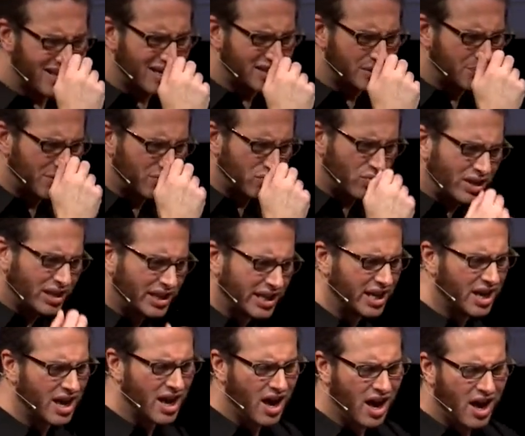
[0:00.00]
does, but
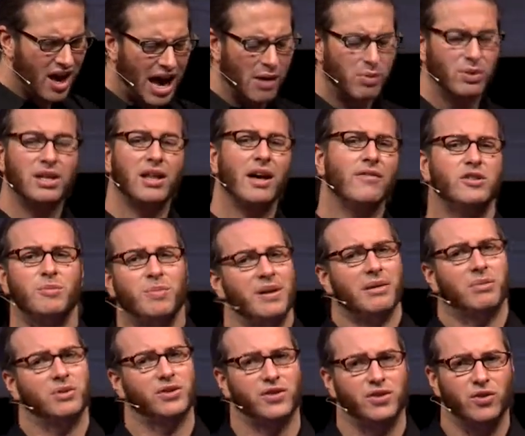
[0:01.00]
really, I would love to be
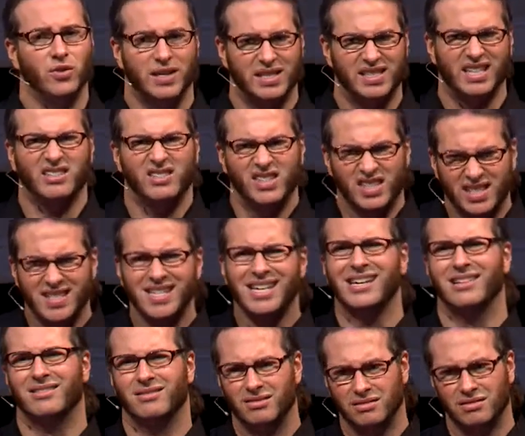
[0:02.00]
able to do this and see
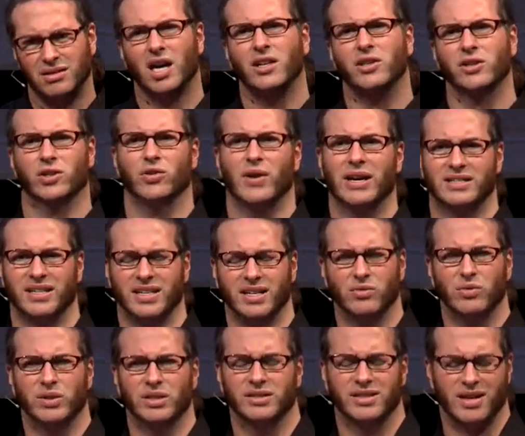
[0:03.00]
it color correcting
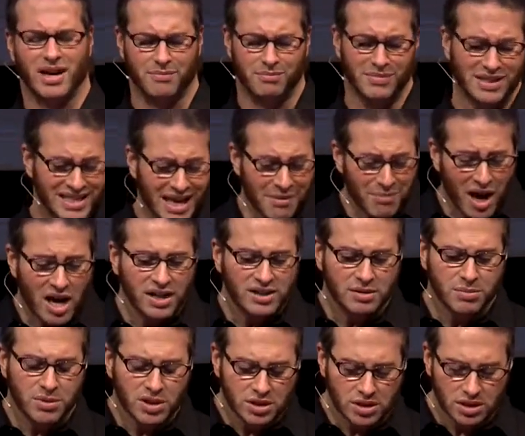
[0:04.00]
in real time. Is that
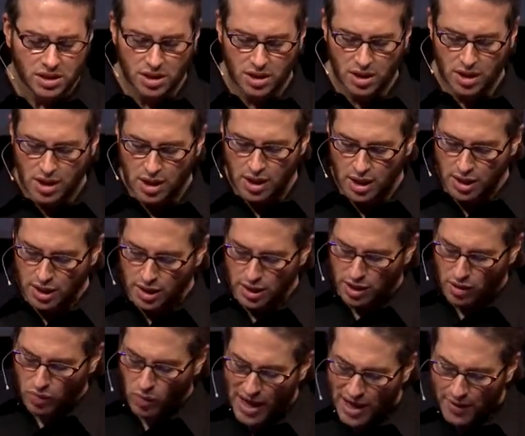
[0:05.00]
possible?
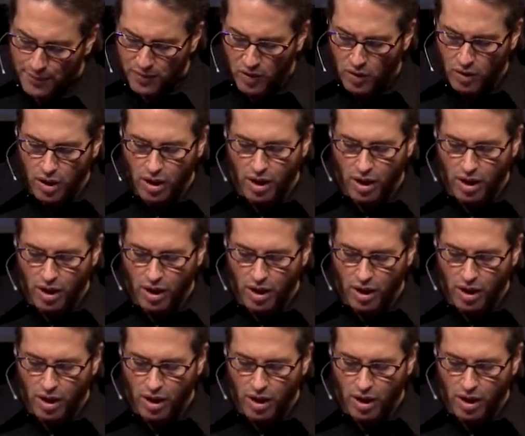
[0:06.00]
Well,